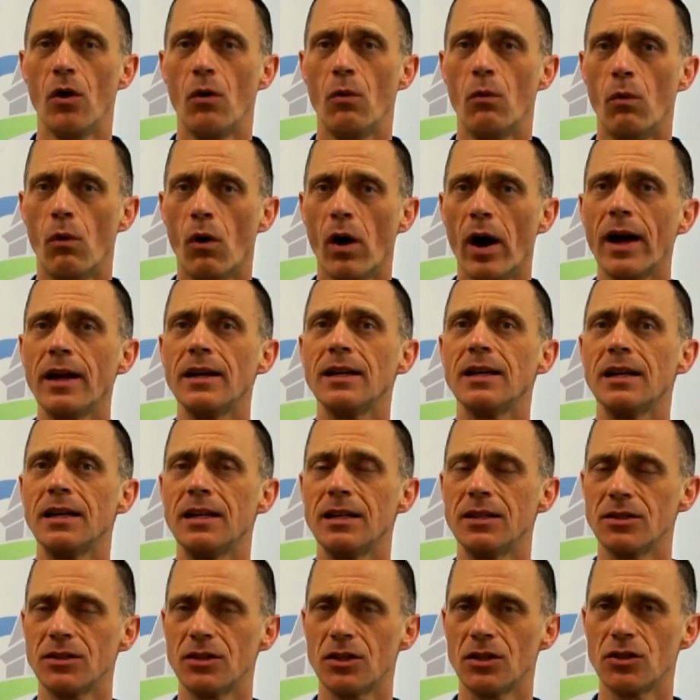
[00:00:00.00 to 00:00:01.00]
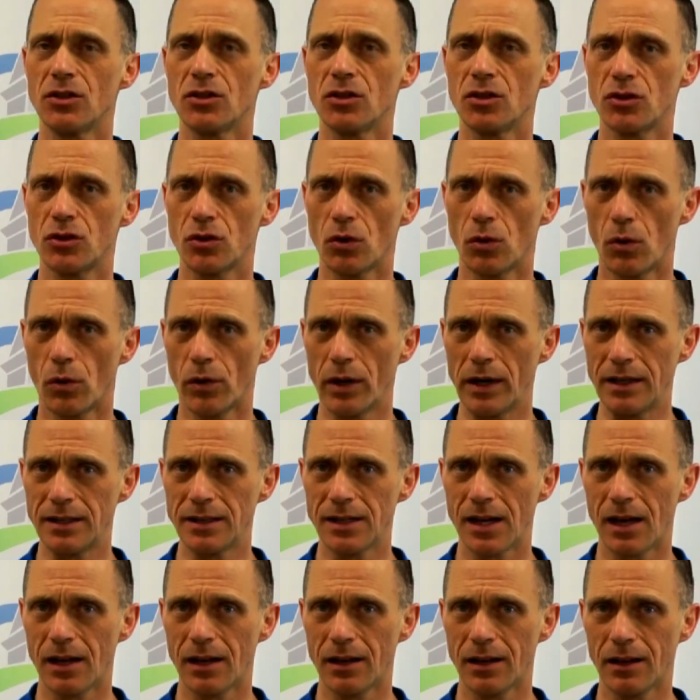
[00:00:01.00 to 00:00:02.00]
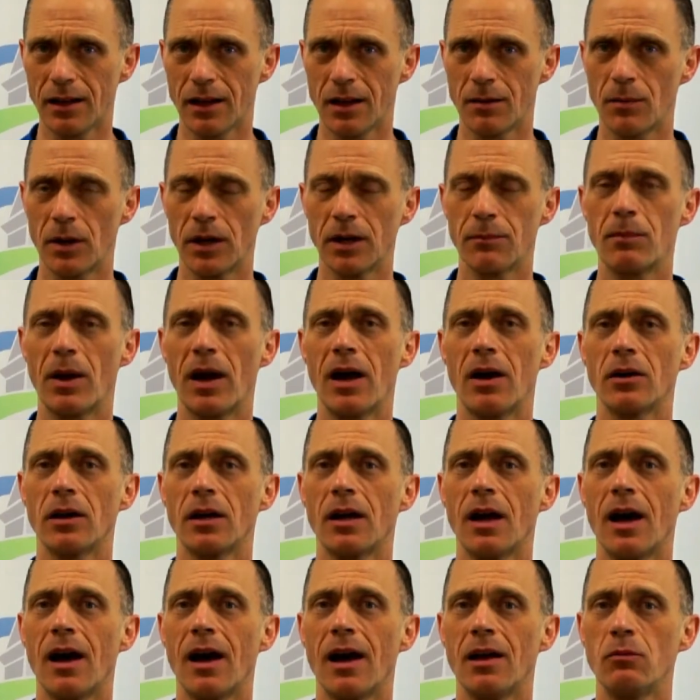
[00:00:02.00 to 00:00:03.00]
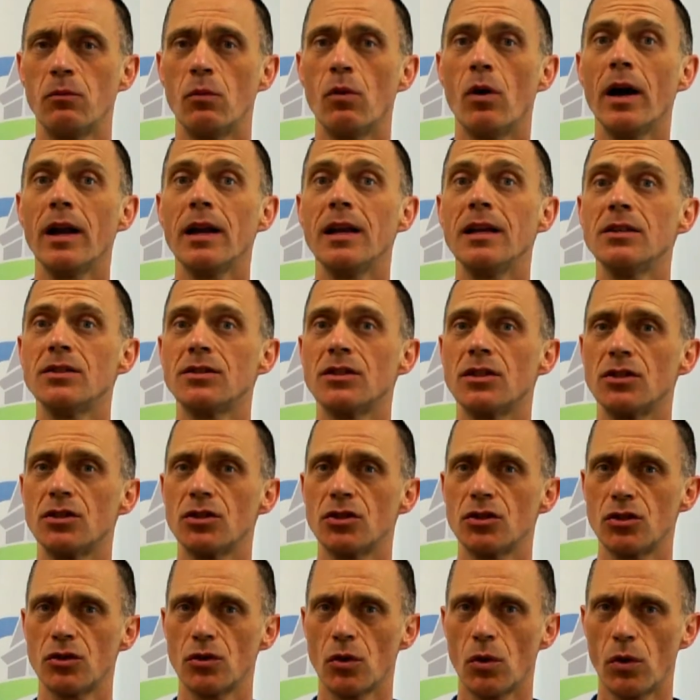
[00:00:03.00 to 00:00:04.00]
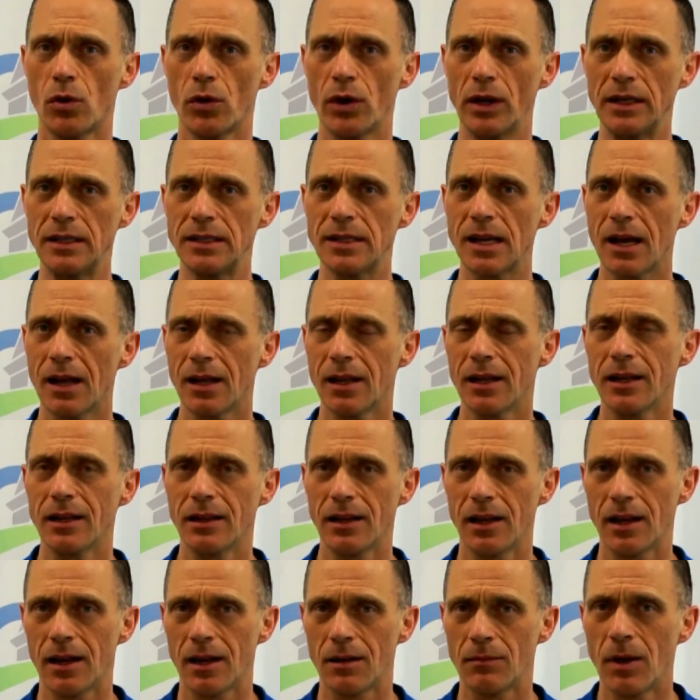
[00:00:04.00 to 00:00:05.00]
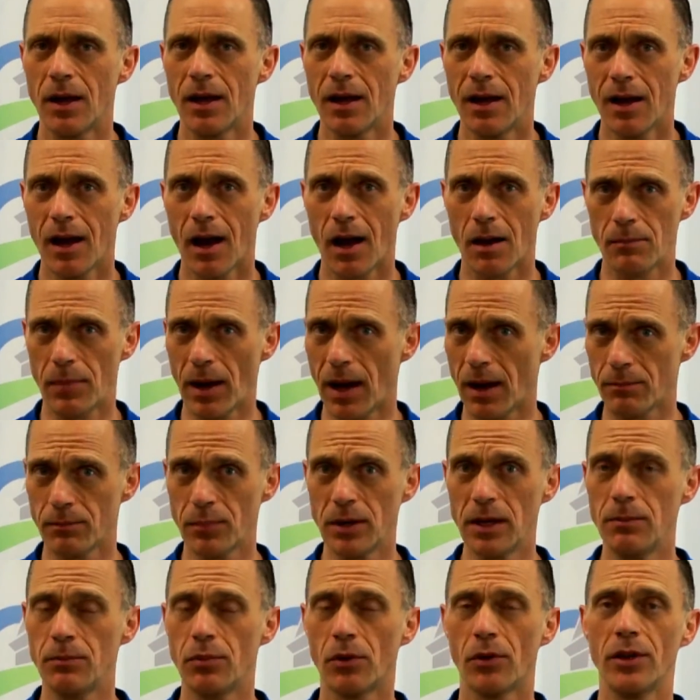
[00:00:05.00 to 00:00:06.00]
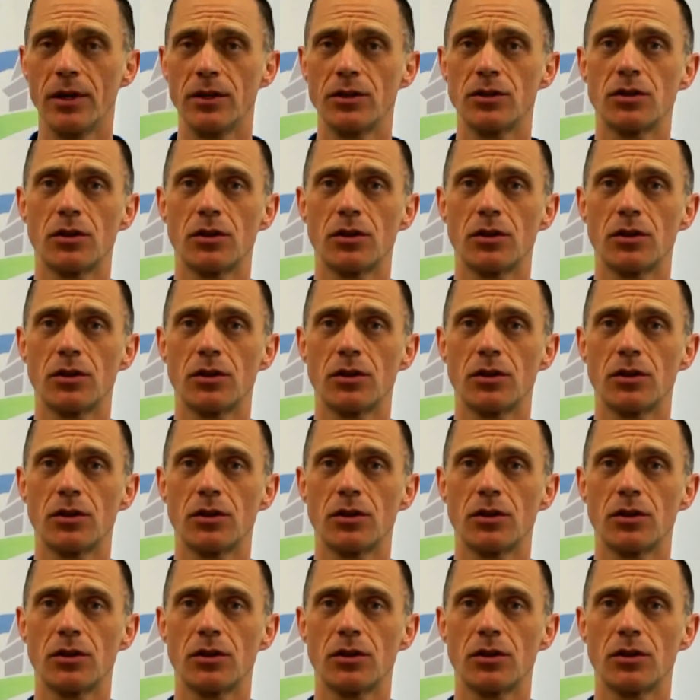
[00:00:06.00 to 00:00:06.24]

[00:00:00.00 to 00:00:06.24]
What is the story telling them about God? What is the story telling them about people that